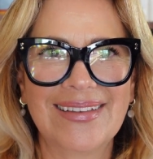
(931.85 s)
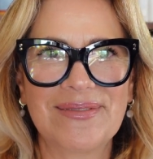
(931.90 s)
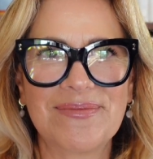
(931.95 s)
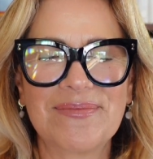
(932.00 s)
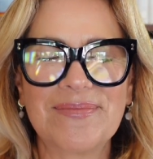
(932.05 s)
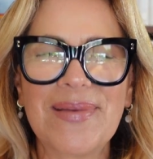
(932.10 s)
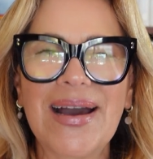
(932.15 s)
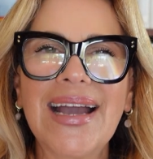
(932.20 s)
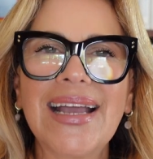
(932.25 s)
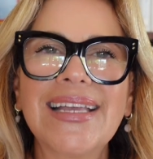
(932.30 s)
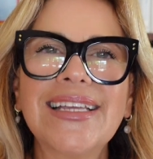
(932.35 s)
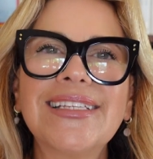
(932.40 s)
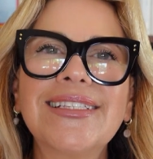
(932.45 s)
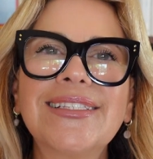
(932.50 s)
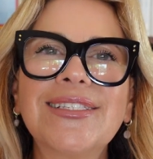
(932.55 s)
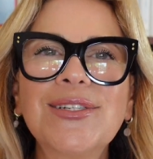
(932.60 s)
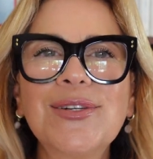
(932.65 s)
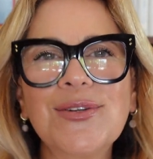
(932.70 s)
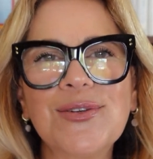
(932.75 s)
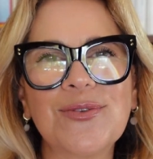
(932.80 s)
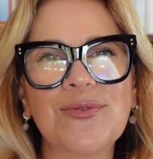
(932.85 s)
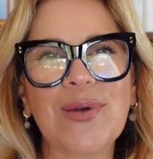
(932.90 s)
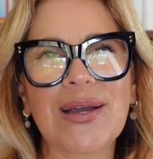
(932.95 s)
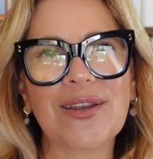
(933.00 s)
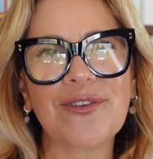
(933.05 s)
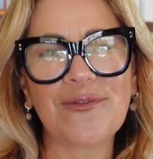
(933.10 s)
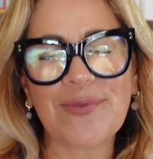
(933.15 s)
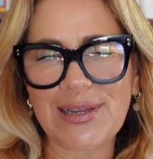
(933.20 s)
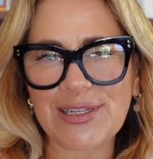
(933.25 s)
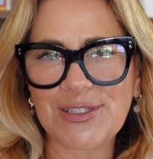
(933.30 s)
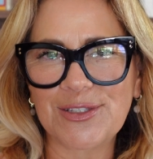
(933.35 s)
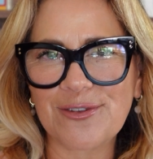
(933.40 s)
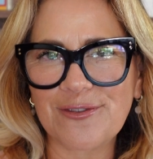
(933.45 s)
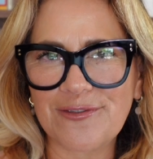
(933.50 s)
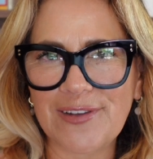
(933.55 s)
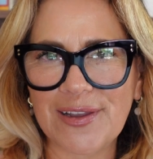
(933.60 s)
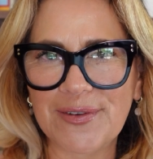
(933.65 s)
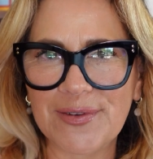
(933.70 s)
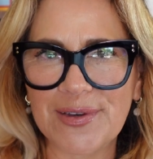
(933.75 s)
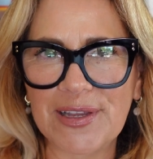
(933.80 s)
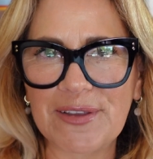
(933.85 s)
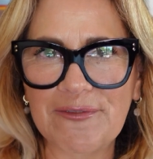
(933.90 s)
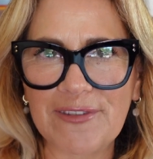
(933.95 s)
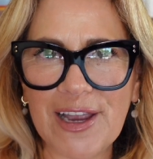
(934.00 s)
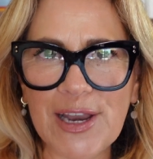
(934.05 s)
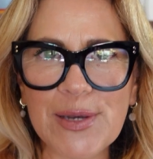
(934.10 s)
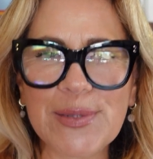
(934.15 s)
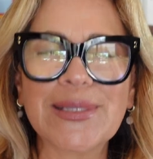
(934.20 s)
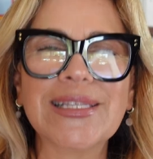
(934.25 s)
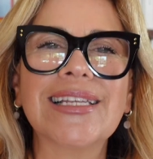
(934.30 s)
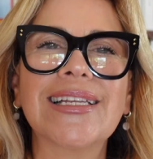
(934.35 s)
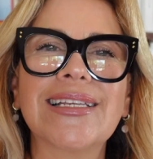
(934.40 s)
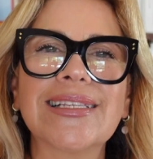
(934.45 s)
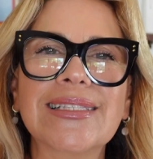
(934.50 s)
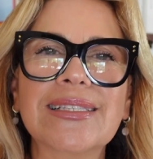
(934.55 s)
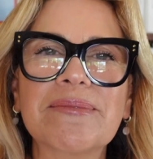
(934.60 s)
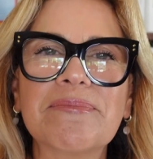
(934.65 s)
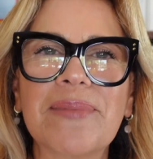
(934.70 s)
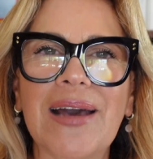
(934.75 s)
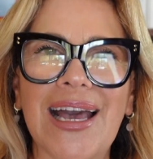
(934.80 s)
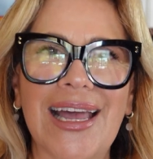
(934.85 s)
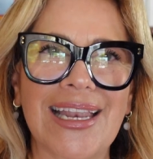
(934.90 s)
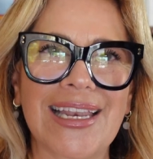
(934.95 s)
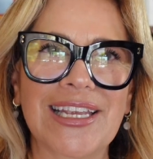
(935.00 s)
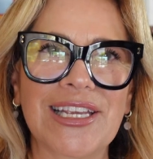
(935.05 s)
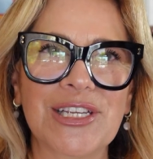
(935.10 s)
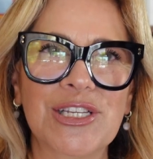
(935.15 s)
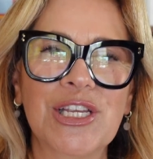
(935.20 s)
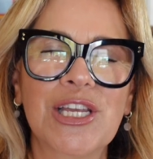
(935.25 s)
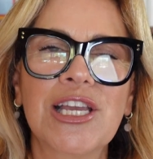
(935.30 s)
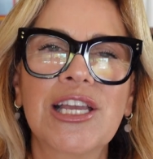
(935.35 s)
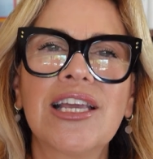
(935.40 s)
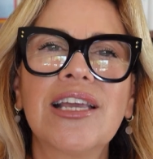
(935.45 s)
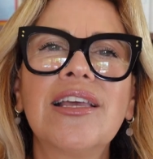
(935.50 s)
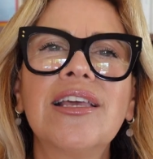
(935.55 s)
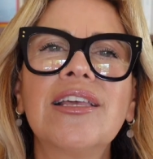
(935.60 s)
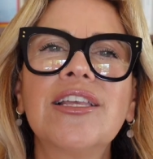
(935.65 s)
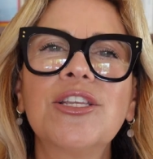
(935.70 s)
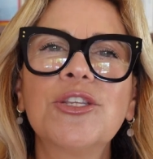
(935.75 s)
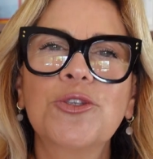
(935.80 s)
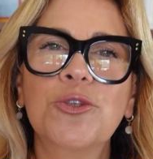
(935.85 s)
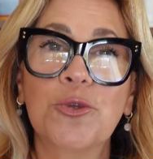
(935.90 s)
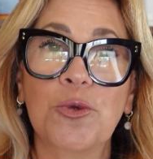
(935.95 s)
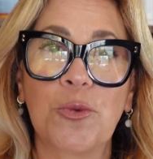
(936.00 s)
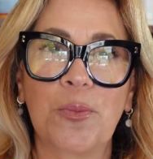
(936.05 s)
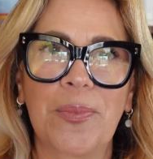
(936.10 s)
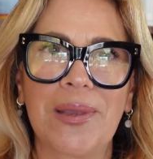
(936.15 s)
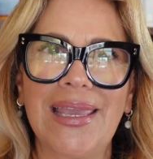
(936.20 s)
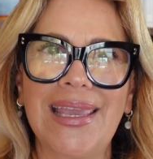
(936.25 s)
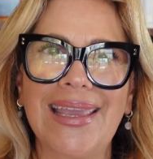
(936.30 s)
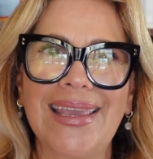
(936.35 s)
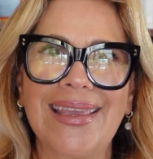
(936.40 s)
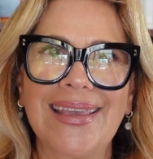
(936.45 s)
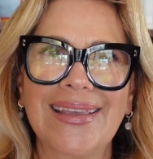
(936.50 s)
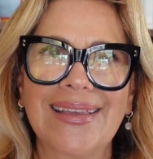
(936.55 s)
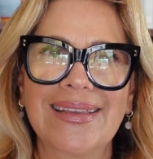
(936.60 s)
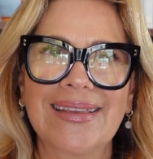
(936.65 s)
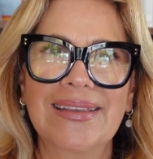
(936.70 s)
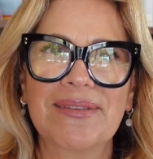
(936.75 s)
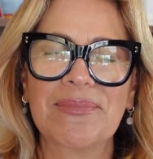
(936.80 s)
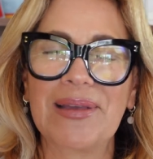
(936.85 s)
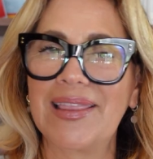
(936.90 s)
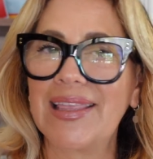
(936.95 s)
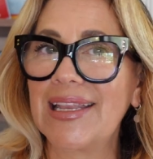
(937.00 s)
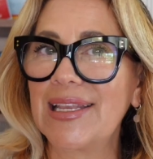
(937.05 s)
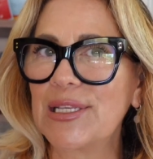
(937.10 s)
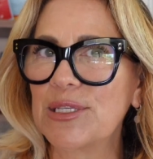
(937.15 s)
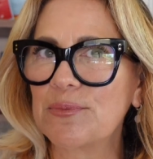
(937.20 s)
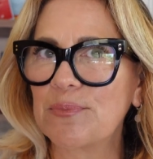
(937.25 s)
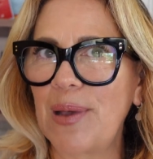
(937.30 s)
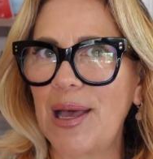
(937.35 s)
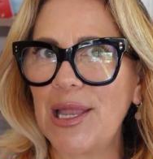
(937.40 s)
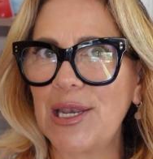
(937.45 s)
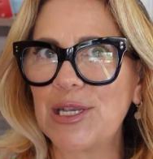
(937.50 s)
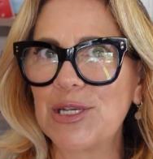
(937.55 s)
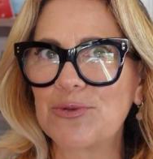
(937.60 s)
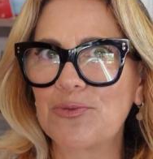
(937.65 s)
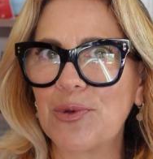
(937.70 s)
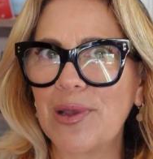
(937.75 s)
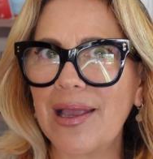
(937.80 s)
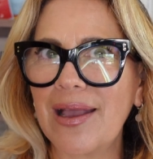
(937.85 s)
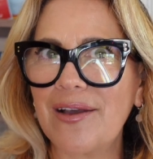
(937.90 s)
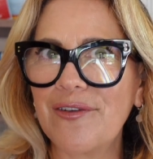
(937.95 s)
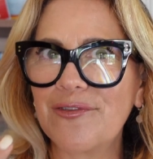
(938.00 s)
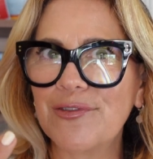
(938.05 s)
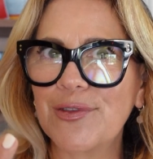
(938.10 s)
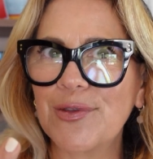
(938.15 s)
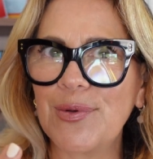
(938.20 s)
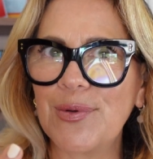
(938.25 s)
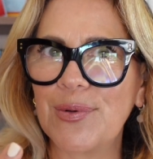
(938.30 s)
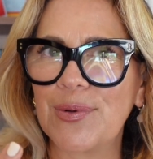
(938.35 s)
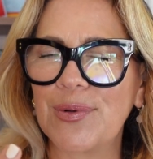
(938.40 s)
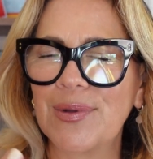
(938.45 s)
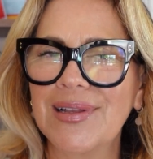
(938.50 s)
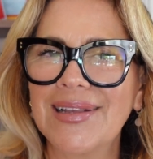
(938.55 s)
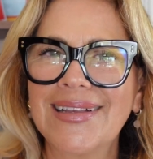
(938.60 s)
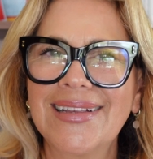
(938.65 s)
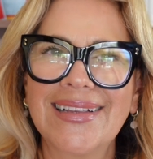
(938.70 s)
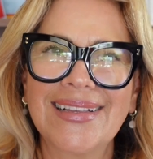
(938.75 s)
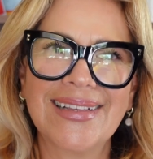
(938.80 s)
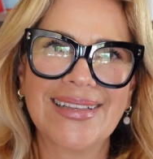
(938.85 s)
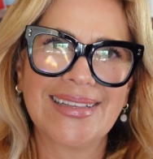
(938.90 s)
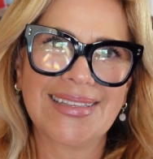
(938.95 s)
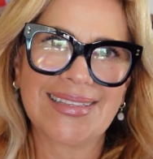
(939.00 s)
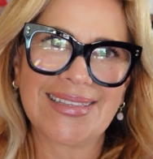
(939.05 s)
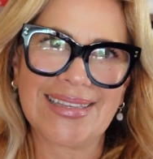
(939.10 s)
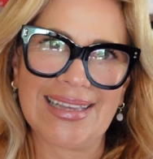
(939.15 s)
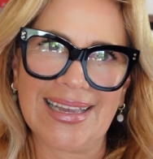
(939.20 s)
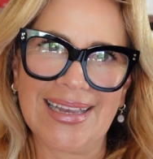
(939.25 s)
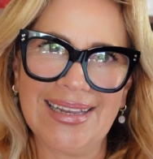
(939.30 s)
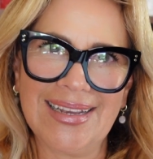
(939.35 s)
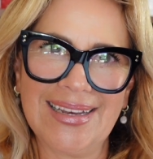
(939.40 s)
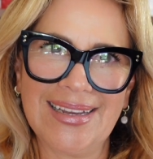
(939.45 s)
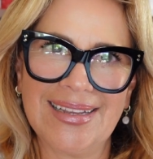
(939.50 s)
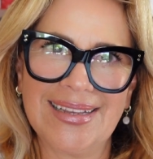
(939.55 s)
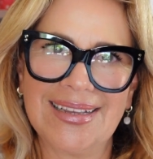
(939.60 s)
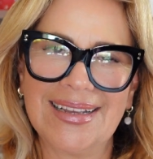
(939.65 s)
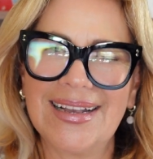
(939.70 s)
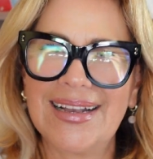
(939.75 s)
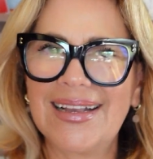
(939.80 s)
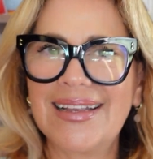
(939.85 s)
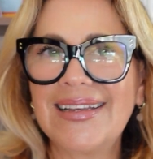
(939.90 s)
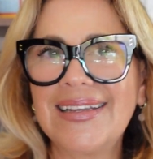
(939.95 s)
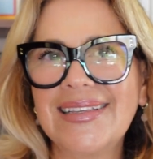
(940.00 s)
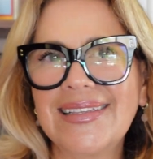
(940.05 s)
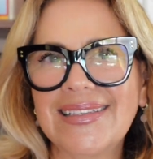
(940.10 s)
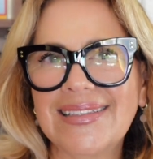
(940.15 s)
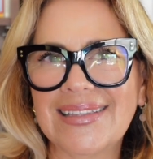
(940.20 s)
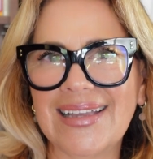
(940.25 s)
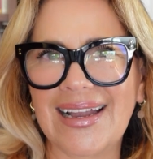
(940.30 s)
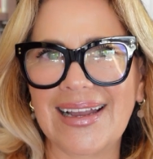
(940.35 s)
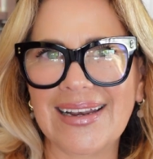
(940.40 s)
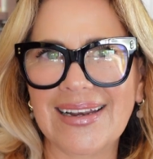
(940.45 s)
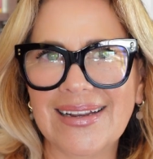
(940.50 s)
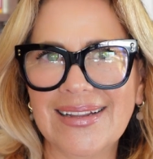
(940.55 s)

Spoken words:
One of my two favorite verbs in Spanish, to be. But in Spanish we have two, ser and estar.